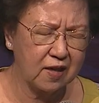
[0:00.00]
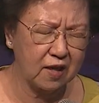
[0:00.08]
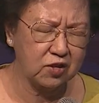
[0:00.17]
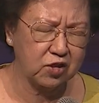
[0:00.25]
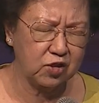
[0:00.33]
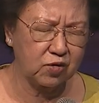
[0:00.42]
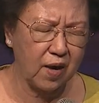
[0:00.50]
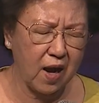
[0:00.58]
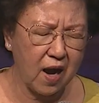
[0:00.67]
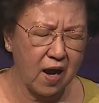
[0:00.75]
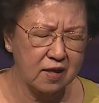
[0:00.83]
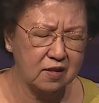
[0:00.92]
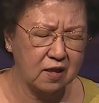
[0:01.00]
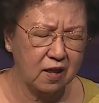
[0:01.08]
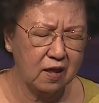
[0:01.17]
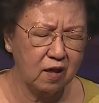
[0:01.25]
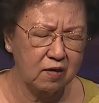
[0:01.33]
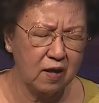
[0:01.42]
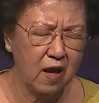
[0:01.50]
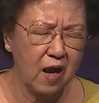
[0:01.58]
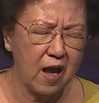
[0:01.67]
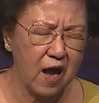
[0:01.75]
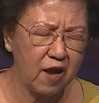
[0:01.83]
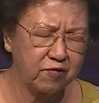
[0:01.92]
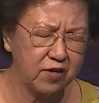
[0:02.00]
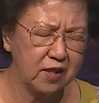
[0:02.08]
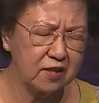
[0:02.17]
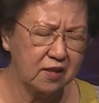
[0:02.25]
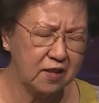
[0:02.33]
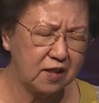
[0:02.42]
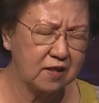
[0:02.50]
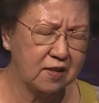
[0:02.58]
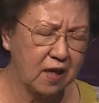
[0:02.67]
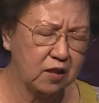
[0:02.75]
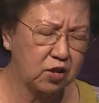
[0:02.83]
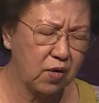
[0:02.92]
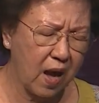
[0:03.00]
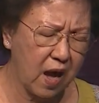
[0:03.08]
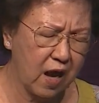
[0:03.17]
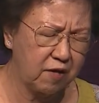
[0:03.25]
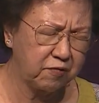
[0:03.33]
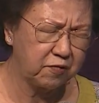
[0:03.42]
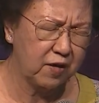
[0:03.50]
that you are asking, every need that you have,